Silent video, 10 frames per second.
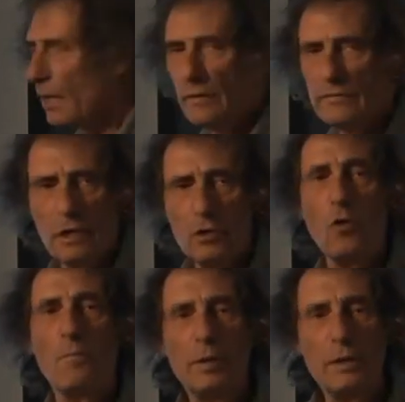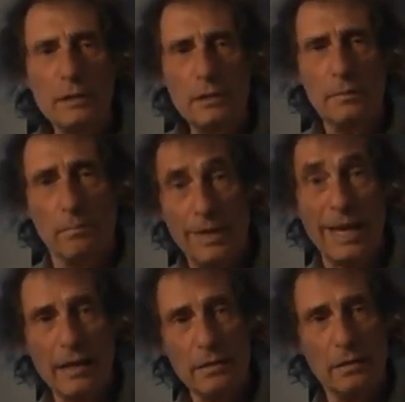behaves like completely
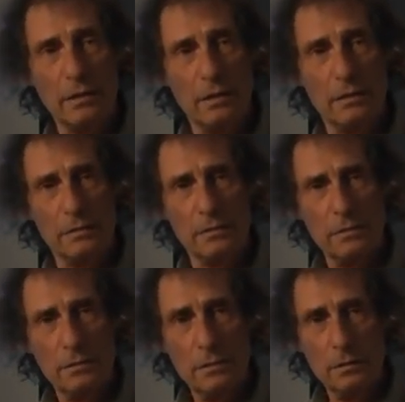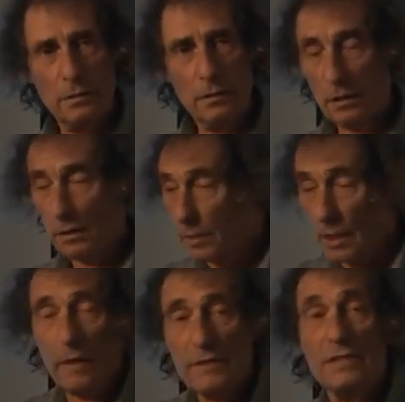blind cat. He
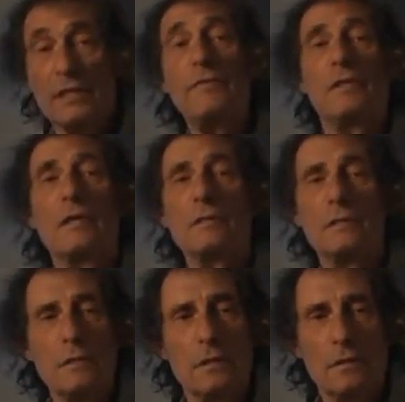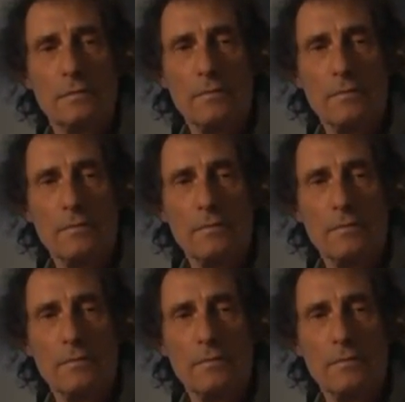behaves as if he doesn't see.